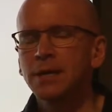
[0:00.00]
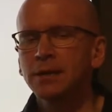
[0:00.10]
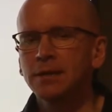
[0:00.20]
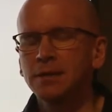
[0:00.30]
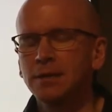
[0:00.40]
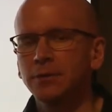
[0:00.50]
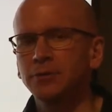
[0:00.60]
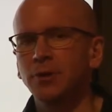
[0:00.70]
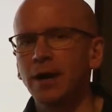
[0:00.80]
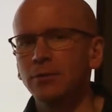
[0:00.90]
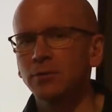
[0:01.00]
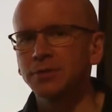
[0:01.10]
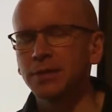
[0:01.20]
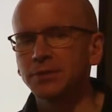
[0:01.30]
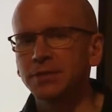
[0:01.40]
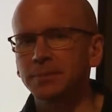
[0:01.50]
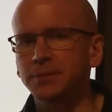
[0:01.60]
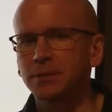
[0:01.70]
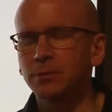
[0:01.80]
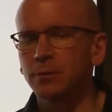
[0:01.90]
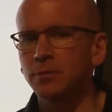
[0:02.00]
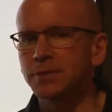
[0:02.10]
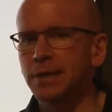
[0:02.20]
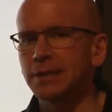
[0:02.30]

Now you need to try those in, substitute those in,